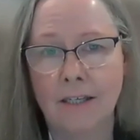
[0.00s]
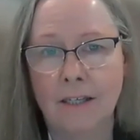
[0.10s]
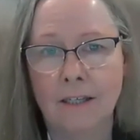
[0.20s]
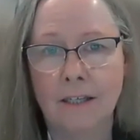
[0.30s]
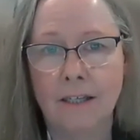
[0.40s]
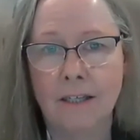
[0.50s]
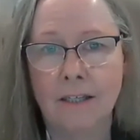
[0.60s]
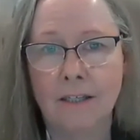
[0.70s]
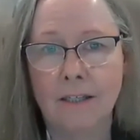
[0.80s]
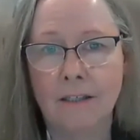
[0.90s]

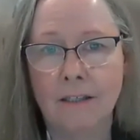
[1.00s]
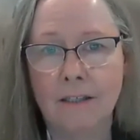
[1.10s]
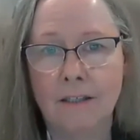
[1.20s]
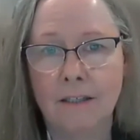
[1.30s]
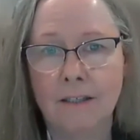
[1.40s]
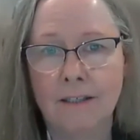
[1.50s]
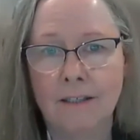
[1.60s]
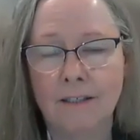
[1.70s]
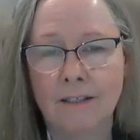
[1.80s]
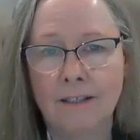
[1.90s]

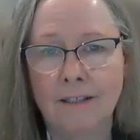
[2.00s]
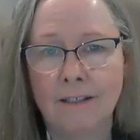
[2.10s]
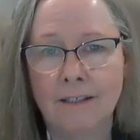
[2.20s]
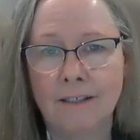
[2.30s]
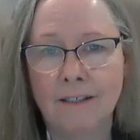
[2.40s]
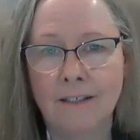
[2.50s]
Nobody speaks.